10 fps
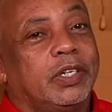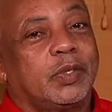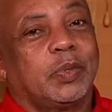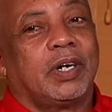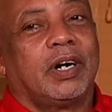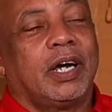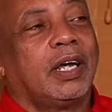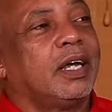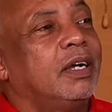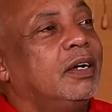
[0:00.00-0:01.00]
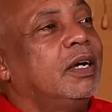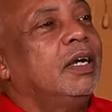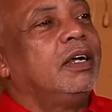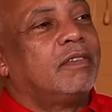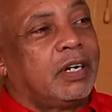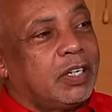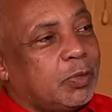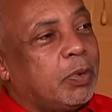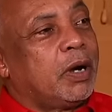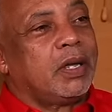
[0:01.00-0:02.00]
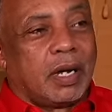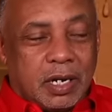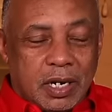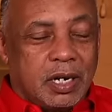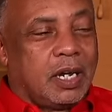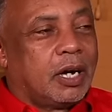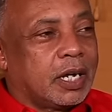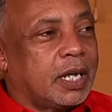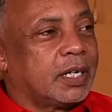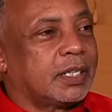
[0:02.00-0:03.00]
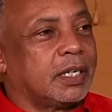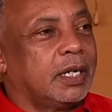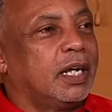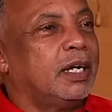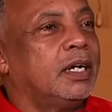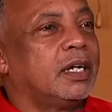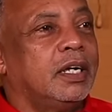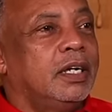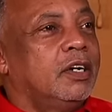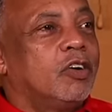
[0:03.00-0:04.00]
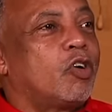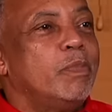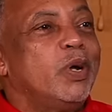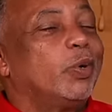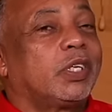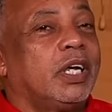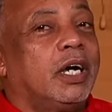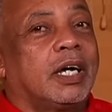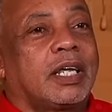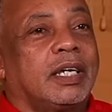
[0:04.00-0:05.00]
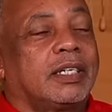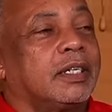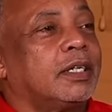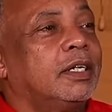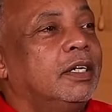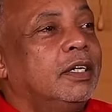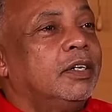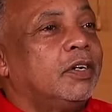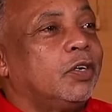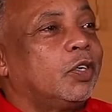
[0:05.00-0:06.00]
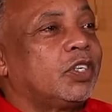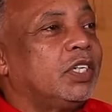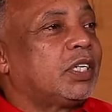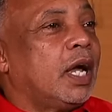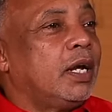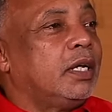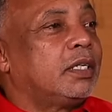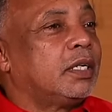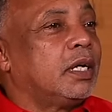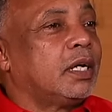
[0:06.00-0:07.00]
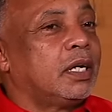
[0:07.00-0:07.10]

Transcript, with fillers: is where I... Inverness Primary, and then York Castle. And coming out of York Castle, we just decided, say,